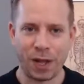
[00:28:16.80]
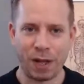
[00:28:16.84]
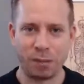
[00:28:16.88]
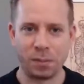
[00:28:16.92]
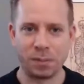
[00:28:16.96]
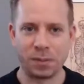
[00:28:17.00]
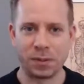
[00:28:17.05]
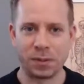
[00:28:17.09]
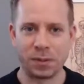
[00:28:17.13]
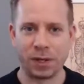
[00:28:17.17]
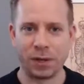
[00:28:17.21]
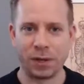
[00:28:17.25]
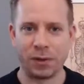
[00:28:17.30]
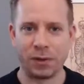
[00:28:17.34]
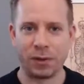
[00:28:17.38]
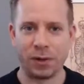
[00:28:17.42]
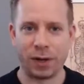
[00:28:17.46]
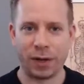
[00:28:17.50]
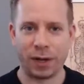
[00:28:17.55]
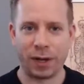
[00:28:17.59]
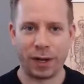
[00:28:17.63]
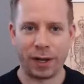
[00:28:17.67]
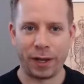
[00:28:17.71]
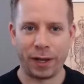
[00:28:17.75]
So
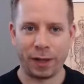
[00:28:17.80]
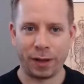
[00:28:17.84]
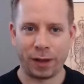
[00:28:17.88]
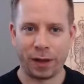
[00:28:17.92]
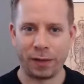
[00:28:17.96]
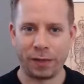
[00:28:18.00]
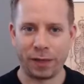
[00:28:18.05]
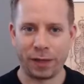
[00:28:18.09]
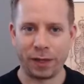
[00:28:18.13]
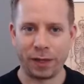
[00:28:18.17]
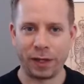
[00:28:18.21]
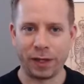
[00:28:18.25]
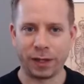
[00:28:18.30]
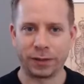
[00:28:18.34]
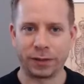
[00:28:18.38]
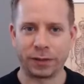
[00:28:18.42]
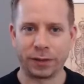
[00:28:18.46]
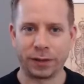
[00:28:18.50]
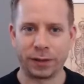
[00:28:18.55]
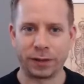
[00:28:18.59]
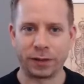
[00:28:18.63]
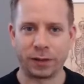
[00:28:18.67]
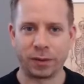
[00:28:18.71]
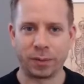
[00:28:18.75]
I think it's
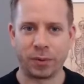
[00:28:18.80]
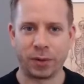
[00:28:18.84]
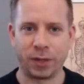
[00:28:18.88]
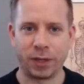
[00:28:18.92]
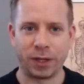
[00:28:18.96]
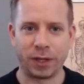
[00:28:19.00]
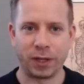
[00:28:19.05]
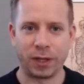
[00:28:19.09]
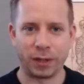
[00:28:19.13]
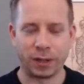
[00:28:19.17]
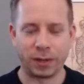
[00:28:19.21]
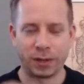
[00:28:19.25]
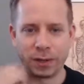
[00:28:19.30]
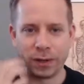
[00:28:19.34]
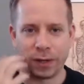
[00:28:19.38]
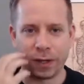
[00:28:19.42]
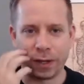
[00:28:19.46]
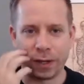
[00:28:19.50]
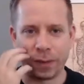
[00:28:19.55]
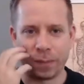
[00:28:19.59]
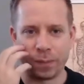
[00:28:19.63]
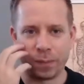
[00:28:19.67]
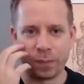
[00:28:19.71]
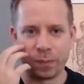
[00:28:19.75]
a pretty
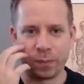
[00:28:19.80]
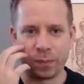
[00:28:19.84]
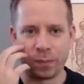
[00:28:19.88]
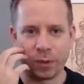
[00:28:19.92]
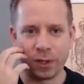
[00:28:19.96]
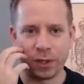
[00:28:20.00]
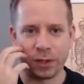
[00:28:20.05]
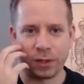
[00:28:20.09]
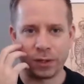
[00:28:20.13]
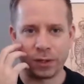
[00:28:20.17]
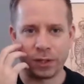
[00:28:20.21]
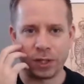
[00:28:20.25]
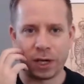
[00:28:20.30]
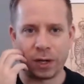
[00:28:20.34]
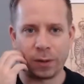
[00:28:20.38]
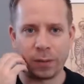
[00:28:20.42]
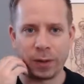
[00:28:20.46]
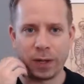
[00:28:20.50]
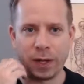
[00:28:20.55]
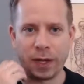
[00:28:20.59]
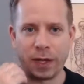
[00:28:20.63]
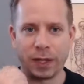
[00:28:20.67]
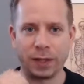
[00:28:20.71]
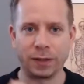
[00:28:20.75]
good chat we
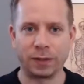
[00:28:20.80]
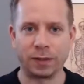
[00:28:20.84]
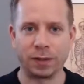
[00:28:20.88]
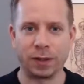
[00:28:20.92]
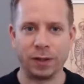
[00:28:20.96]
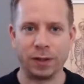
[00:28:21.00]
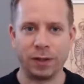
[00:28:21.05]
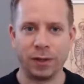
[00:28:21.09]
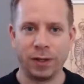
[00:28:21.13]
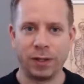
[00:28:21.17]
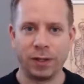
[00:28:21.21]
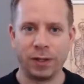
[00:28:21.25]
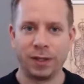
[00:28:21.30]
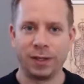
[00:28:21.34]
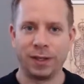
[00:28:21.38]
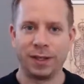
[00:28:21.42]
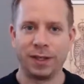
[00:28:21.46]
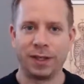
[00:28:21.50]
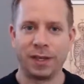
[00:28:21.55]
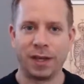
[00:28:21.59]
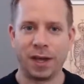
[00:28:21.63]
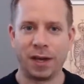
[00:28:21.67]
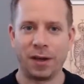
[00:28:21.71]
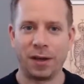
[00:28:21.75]
had. So
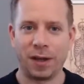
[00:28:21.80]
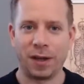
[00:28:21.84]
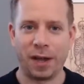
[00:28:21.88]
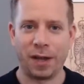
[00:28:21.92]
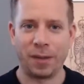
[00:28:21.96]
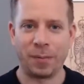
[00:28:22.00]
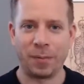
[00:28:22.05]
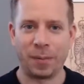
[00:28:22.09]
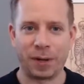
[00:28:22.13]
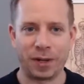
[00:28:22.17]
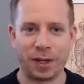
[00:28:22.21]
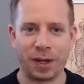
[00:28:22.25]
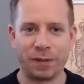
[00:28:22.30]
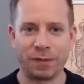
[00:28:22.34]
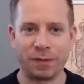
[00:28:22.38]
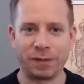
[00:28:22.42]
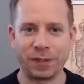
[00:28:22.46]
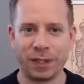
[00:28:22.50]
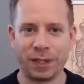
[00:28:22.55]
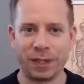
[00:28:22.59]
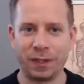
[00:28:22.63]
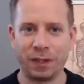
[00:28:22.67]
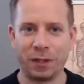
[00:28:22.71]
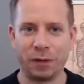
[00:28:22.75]
yeah, I'd love to
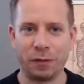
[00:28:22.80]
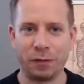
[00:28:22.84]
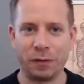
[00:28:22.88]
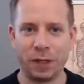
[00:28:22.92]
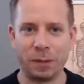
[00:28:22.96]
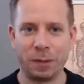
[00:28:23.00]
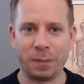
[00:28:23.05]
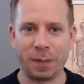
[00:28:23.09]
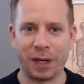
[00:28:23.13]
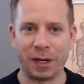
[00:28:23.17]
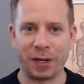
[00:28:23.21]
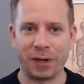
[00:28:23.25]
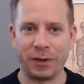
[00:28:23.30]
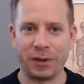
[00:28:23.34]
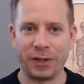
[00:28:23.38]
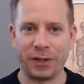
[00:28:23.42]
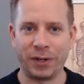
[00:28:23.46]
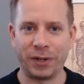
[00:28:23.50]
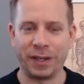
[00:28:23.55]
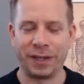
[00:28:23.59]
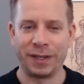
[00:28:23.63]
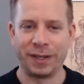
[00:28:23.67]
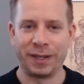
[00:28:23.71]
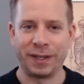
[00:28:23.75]
hear your feedback on
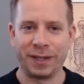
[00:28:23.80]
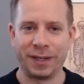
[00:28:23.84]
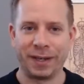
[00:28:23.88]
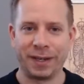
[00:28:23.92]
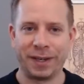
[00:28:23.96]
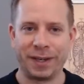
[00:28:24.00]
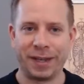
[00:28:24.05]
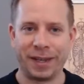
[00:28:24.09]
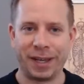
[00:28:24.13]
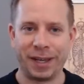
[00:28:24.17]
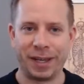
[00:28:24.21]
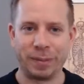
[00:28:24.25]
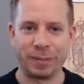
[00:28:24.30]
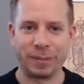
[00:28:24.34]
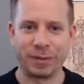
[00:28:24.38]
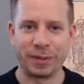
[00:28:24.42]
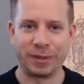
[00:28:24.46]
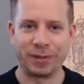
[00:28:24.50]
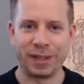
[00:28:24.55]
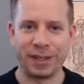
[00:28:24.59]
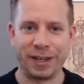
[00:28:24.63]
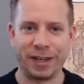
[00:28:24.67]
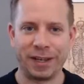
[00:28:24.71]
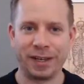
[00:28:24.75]
it. So
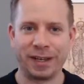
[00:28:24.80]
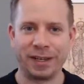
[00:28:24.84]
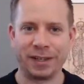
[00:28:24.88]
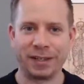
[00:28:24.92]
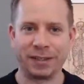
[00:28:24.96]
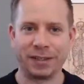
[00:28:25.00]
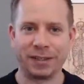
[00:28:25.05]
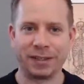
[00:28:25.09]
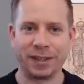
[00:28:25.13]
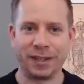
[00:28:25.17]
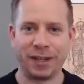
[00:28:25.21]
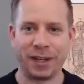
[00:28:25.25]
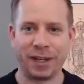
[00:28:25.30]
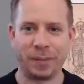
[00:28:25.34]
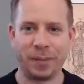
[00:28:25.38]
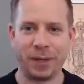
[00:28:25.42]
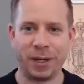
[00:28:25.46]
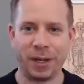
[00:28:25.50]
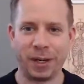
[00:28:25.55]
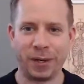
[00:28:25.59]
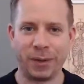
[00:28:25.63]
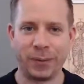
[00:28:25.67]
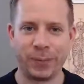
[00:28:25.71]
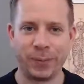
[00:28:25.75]
take a listen and let me
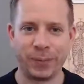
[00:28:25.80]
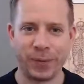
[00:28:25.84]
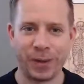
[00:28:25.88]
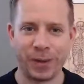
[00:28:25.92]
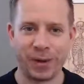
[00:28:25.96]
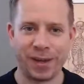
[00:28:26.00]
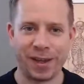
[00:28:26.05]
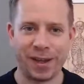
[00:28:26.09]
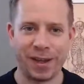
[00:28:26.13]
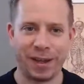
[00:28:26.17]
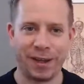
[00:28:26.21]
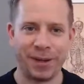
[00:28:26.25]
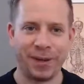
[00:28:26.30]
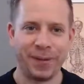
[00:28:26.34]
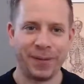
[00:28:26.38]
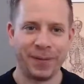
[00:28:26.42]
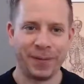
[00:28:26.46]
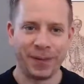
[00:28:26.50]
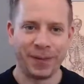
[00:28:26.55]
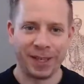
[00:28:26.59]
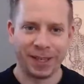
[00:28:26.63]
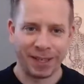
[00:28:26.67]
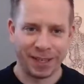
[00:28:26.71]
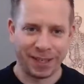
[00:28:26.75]
know. Okay.
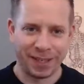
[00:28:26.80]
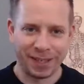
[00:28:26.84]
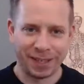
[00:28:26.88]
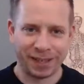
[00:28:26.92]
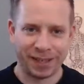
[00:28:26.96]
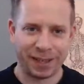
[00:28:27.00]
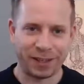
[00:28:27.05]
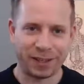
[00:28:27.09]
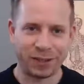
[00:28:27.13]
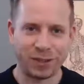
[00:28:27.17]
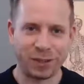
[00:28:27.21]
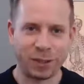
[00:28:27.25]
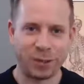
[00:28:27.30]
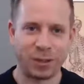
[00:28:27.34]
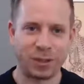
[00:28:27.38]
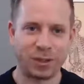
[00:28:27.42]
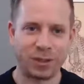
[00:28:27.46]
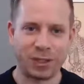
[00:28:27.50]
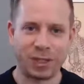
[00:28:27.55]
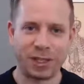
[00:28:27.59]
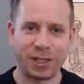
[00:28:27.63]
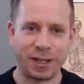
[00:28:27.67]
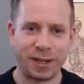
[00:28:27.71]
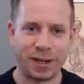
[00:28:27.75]
Thanks for
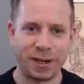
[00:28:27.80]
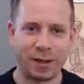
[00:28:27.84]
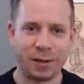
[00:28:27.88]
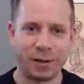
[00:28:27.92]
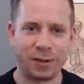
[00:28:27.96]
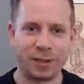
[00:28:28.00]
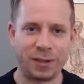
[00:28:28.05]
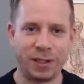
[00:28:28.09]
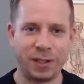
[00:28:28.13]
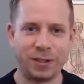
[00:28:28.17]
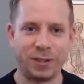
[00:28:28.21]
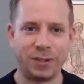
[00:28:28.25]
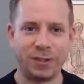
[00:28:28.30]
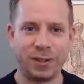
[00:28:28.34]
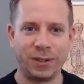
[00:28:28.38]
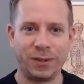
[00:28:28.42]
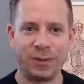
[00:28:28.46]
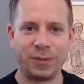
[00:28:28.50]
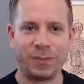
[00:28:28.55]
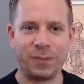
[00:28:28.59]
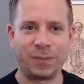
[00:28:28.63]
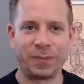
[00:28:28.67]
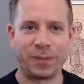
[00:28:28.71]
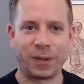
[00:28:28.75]
watching, and I'll see you
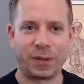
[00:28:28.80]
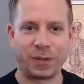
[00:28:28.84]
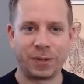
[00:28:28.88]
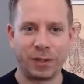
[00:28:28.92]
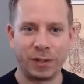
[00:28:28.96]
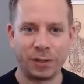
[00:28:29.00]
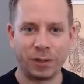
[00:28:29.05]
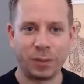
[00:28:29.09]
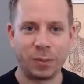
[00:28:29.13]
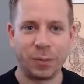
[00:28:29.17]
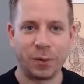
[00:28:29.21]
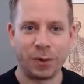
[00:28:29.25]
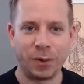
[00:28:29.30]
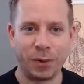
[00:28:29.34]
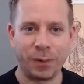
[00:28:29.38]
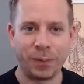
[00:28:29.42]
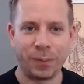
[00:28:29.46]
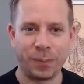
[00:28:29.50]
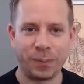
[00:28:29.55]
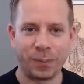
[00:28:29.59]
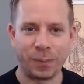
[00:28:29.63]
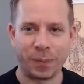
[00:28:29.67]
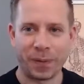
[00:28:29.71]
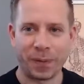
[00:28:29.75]
soon. I'll see you tomorrow.
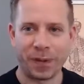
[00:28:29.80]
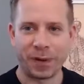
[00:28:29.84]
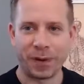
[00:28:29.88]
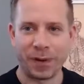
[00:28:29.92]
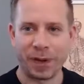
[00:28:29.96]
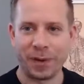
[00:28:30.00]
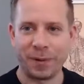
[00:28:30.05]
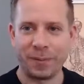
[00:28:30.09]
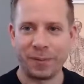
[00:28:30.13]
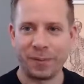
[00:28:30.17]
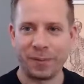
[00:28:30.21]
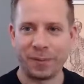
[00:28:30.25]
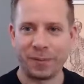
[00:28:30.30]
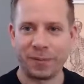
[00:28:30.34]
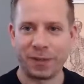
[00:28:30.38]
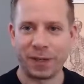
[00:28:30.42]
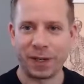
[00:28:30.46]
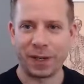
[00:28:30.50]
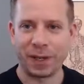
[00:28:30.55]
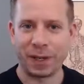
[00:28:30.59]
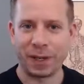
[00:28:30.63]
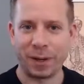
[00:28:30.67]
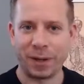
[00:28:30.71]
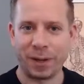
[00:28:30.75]
Okay. Take
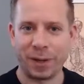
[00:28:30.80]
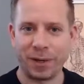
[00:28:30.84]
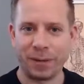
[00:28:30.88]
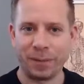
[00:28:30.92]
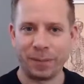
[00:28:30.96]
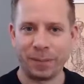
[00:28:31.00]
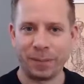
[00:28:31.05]
care. Bye.